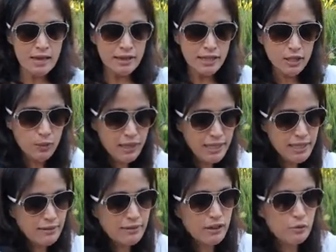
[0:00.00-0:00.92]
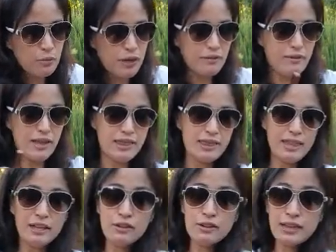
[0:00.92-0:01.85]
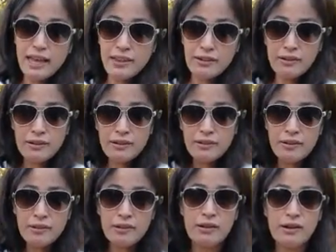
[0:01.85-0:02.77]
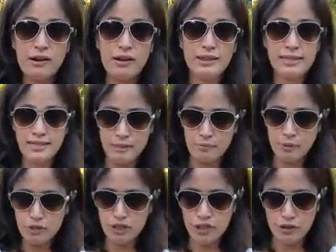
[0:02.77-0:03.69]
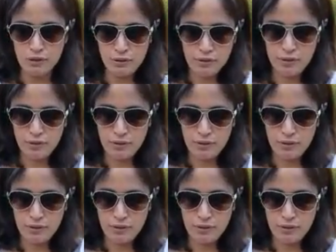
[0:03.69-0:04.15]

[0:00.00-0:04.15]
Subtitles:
This one is a little bit of a thinner leather on the simple tote.